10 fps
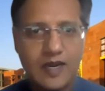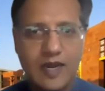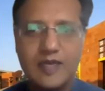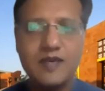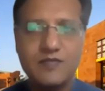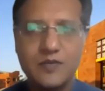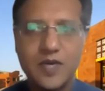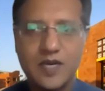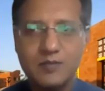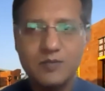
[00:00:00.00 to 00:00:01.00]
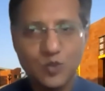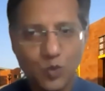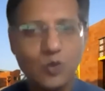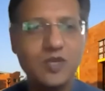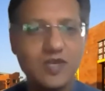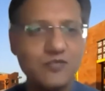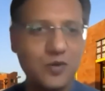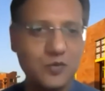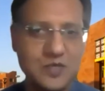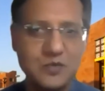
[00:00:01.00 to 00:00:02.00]
And like everyone, I'm so looking
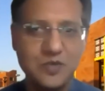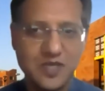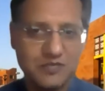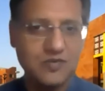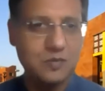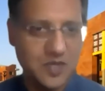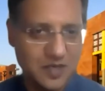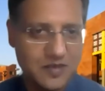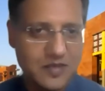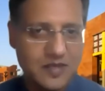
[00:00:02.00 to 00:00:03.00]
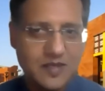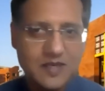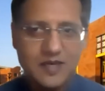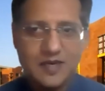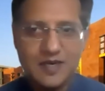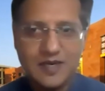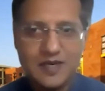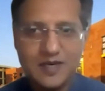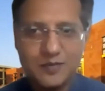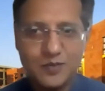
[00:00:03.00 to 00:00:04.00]
forward to hear from
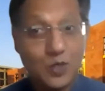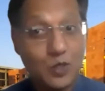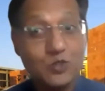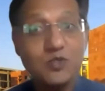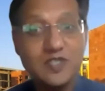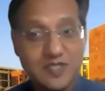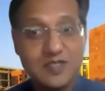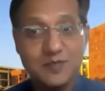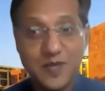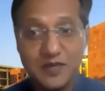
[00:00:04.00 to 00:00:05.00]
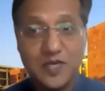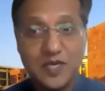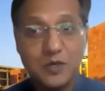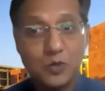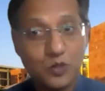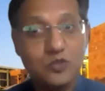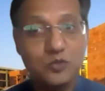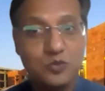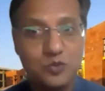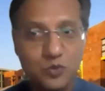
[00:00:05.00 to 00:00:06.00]
her. She also teaches, by the way, a course
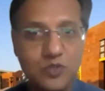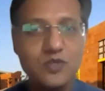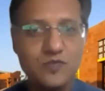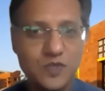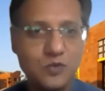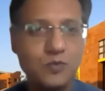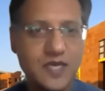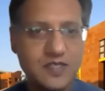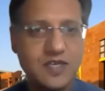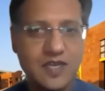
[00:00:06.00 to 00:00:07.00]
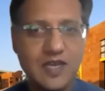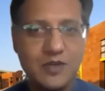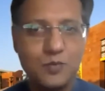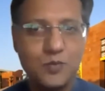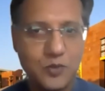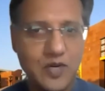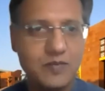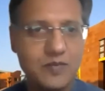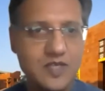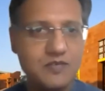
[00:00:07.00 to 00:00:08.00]
to students of the UMass JKLU
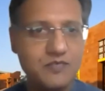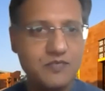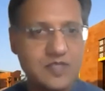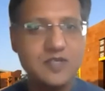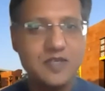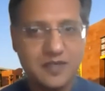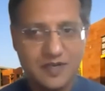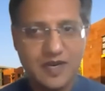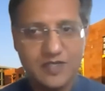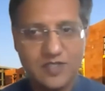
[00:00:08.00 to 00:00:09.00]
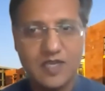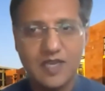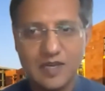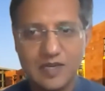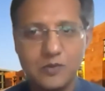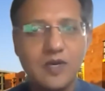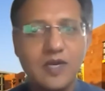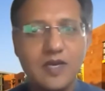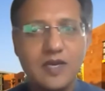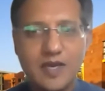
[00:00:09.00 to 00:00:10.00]
program in their first year at JKLU.
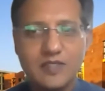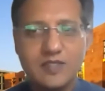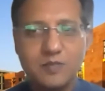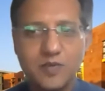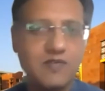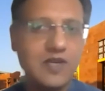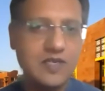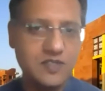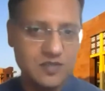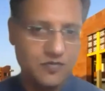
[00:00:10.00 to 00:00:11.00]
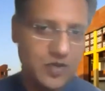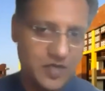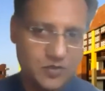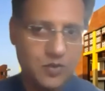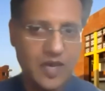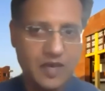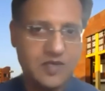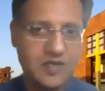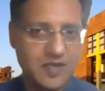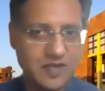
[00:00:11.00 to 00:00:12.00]
And it's a privilege for us to
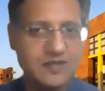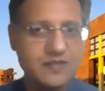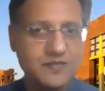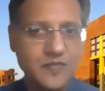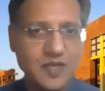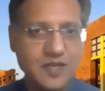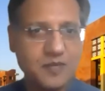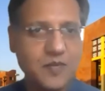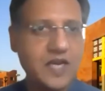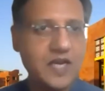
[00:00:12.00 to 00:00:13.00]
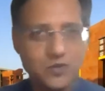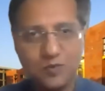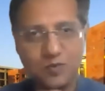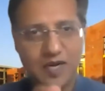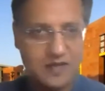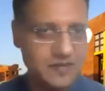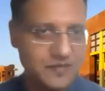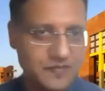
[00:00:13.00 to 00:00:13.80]
have her here. Back to you, Palak.